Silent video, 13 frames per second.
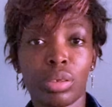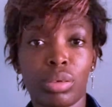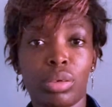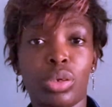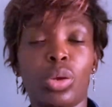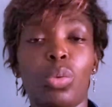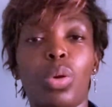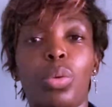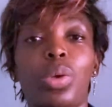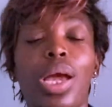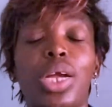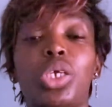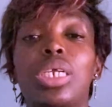what we
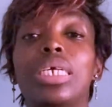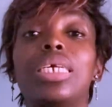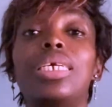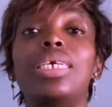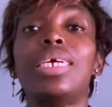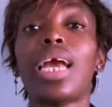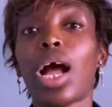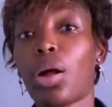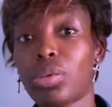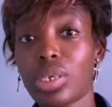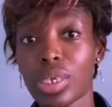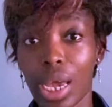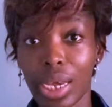actually see
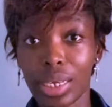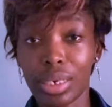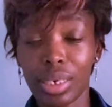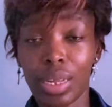outside.